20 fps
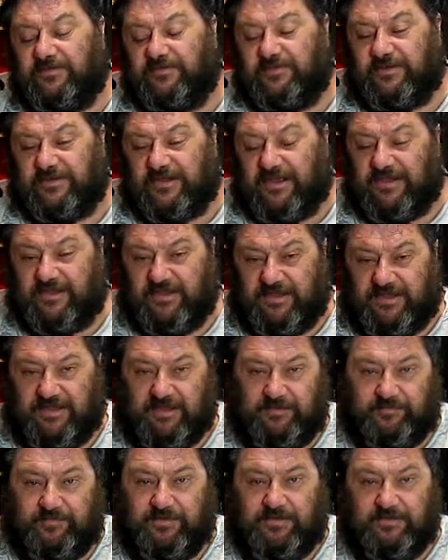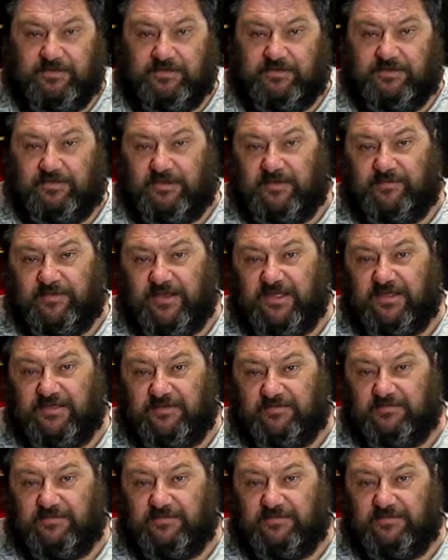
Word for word: to take your kit beer and make